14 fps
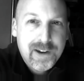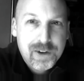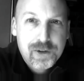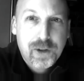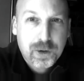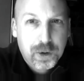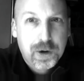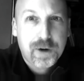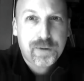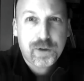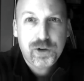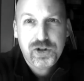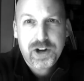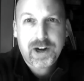is the lawyer
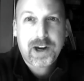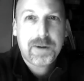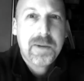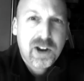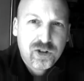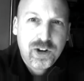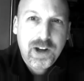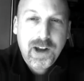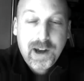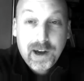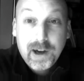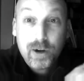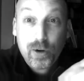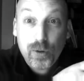for Gian Gomeshi,
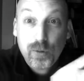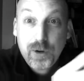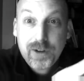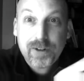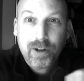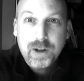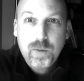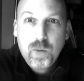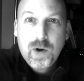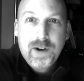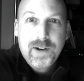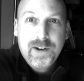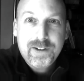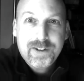who recently
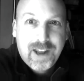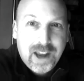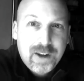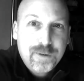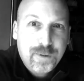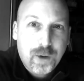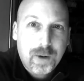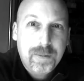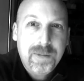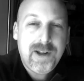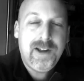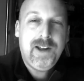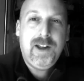won his case for him.